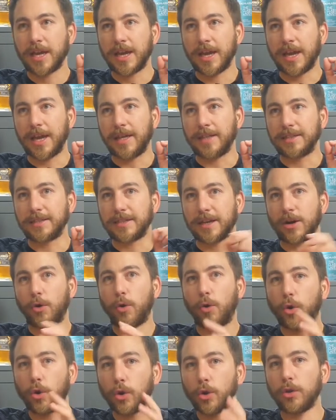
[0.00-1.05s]
and
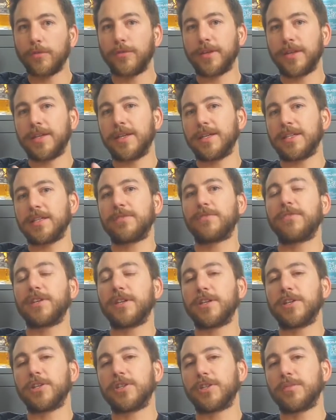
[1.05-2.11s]
all of it is
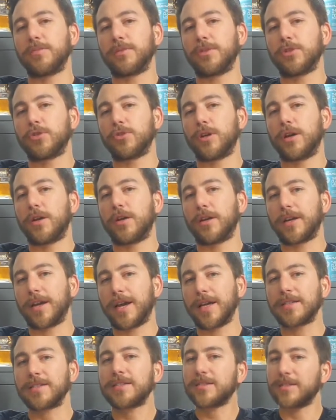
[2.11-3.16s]
finished in Mizunara
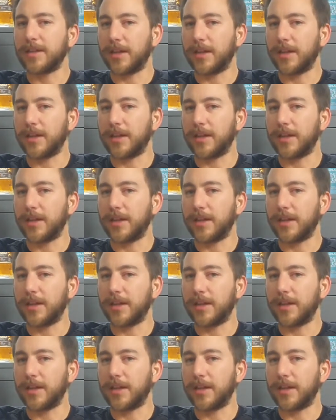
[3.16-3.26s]
casks.